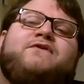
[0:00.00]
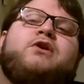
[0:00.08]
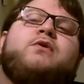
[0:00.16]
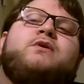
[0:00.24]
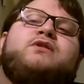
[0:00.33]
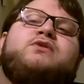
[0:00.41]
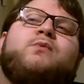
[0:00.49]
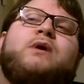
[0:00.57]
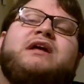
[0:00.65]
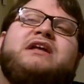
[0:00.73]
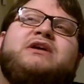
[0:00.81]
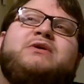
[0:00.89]
to go in the
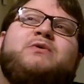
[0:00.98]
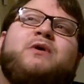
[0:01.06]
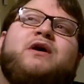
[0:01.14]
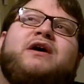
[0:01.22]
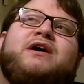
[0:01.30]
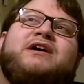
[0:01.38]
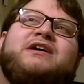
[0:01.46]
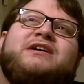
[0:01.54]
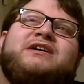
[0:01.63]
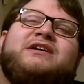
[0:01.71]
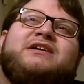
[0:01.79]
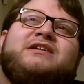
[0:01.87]
way you
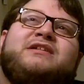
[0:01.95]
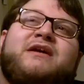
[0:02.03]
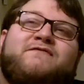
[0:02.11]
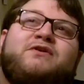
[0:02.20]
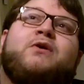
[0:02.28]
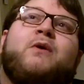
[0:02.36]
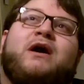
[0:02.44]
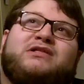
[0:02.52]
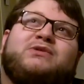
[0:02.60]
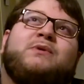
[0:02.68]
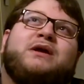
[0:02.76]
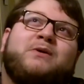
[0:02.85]
have to go
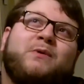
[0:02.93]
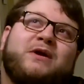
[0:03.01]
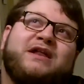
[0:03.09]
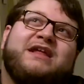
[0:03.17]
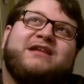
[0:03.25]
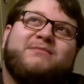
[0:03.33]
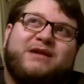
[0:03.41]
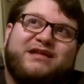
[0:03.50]
out the way you went in,